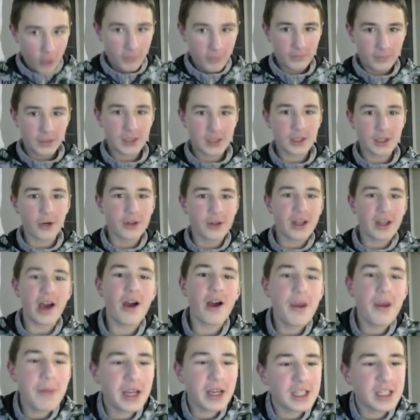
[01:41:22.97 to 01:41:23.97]
Let's go, now
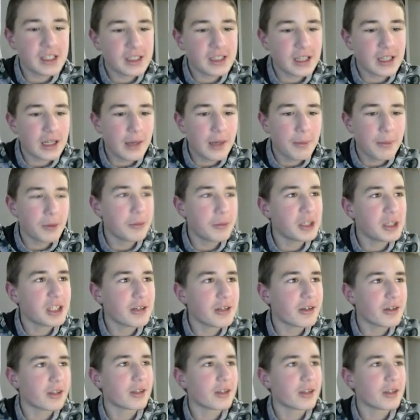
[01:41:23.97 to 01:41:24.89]
I'm actually tied up on material.